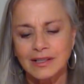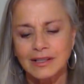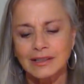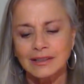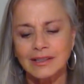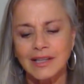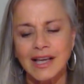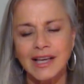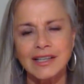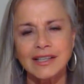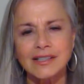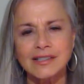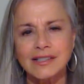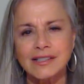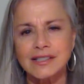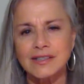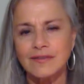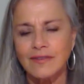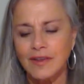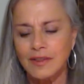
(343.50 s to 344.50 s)
Light is
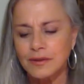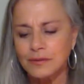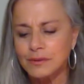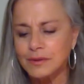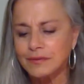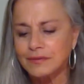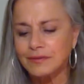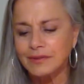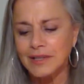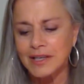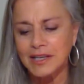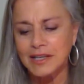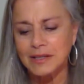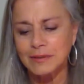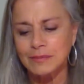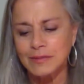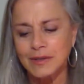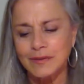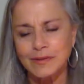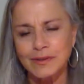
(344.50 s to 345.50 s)
its feathery
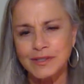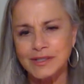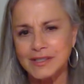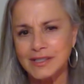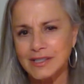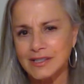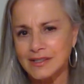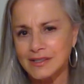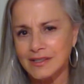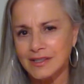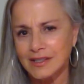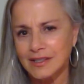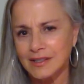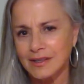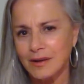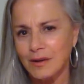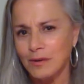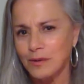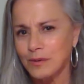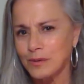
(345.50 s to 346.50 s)
flame, never ceasing,
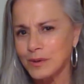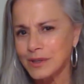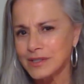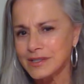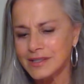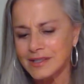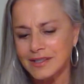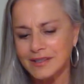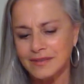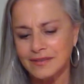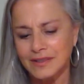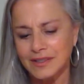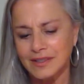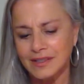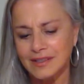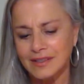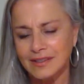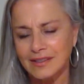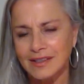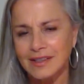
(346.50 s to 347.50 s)
always
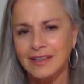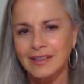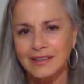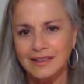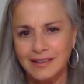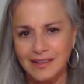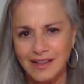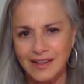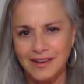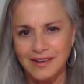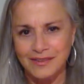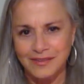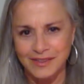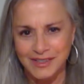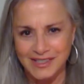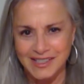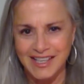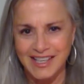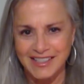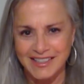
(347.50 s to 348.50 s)
giving. Love
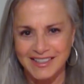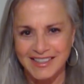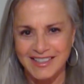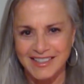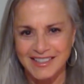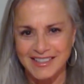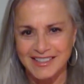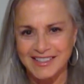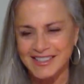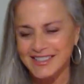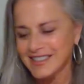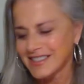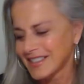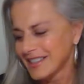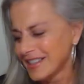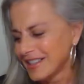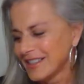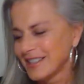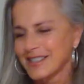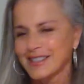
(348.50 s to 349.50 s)
is like this.
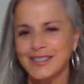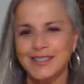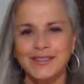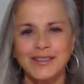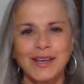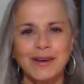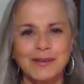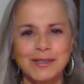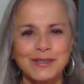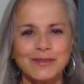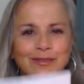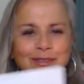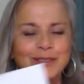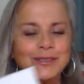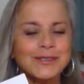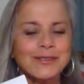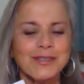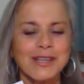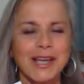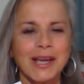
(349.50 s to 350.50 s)
So that was for
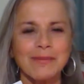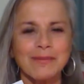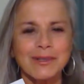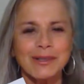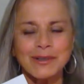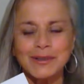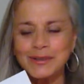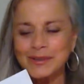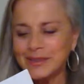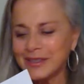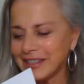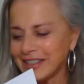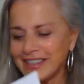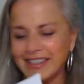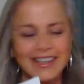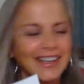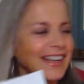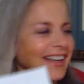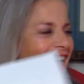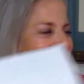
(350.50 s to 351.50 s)
you,
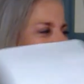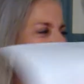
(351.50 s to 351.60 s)
Capricorn.